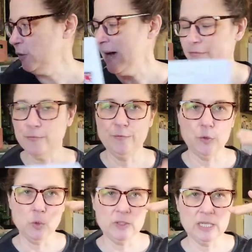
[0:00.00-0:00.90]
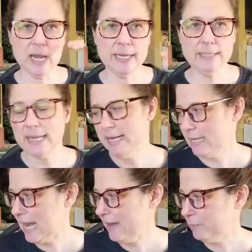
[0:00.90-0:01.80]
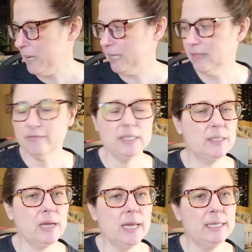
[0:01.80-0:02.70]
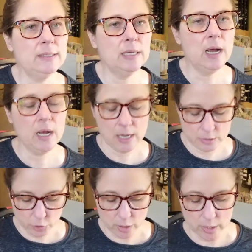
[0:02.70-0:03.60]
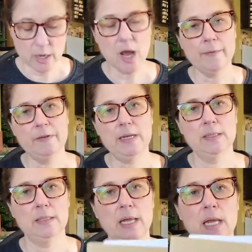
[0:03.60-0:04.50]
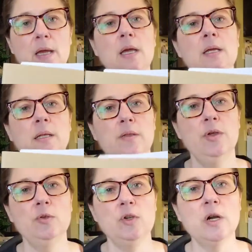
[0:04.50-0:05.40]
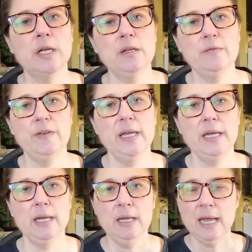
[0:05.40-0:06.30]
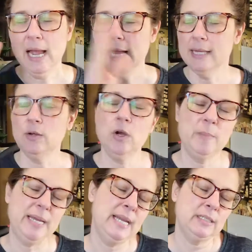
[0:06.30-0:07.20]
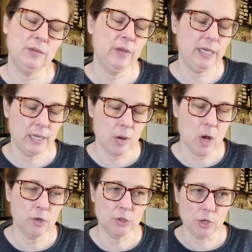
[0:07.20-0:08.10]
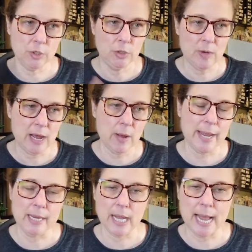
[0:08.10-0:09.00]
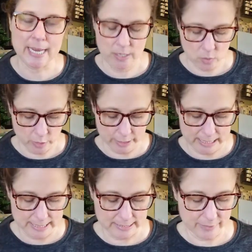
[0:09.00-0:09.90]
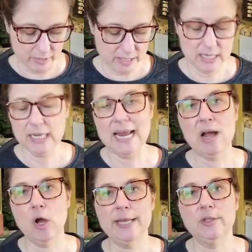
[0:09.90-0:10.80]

you have a full size 8.5 by 11 size chart, obviously those aren't going to fit. And on my next video, I'll show you how I organize everything and how I